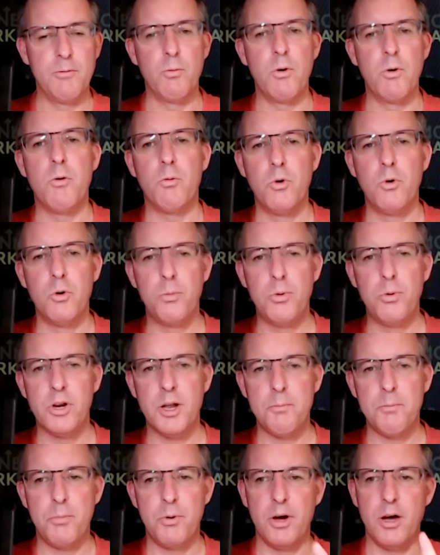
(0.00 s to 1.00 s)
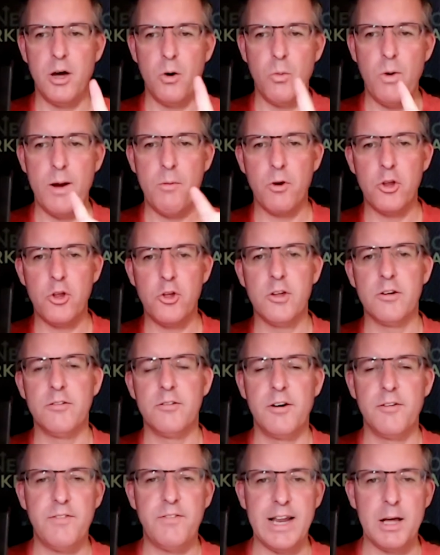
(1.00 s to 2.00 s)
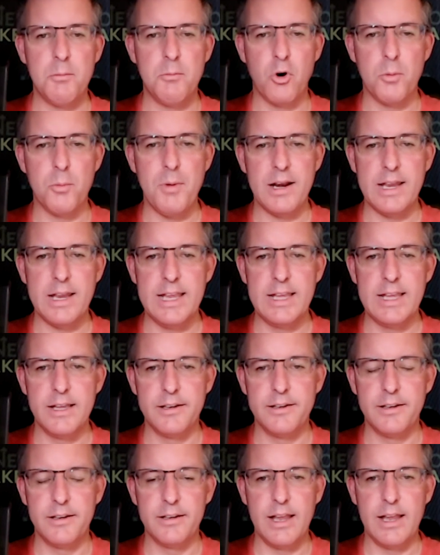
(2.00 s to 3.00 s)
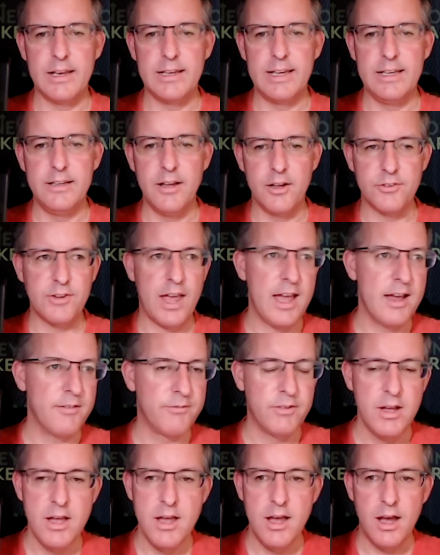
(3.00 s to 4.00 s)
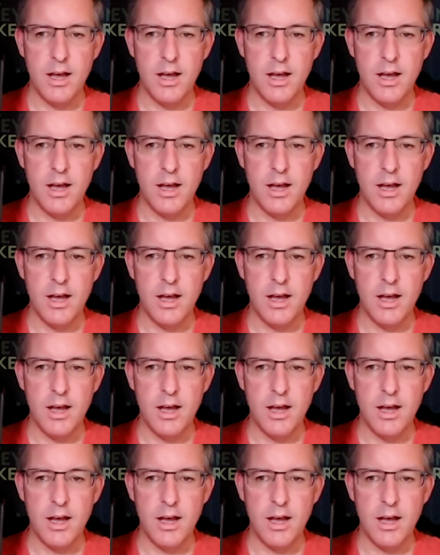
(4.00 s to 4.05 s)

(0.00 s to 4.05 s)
and we'll we'll put up uh, a way where you can uh, find out more about Ian, and, then he does have